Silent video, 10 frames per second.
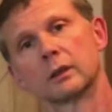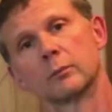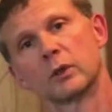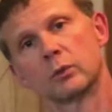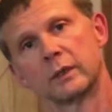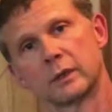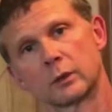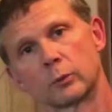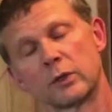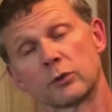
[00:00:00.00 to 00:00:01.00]
between
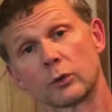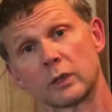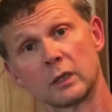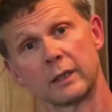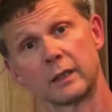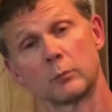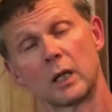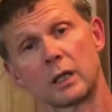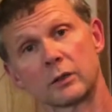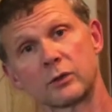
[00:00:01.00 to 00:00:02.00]
our recirculating
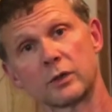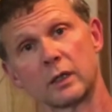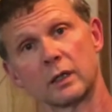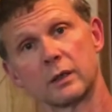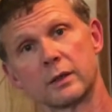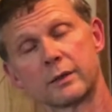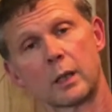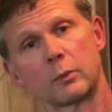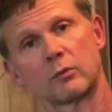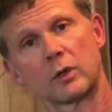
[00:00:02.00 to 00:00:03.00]
box and the
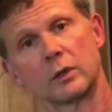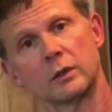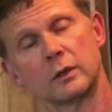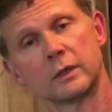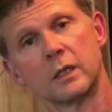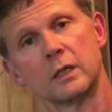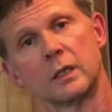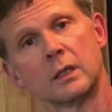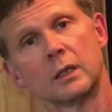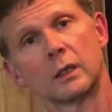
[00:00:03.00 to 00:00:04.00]
top of our hood.
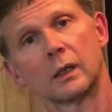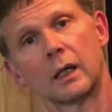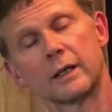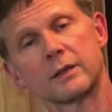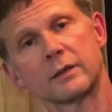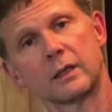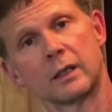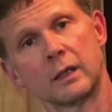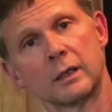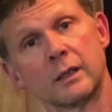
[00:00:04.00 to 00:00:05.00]
Cut it
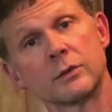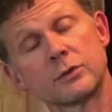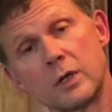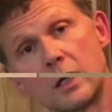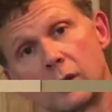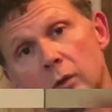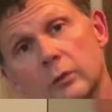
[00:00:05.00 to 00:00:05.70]
and install.